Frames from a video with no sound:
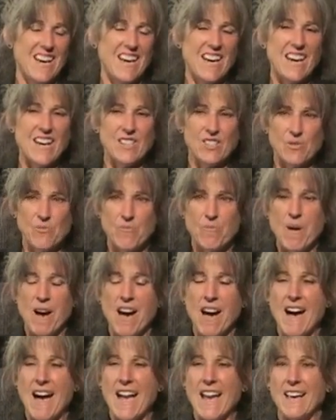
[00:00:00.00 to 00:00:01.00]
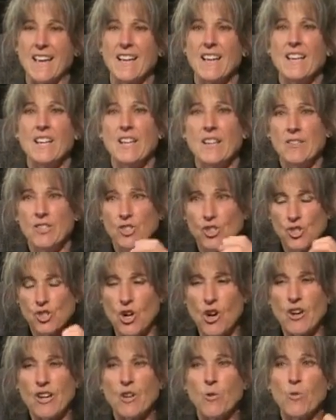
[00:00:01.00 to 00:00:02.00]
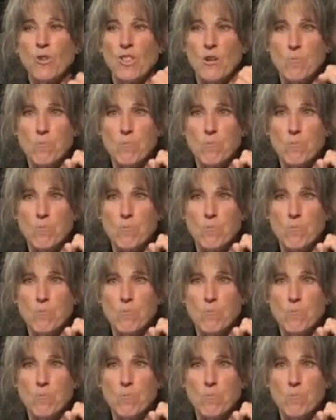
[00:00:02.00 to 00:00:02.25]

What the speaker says: is by starting with a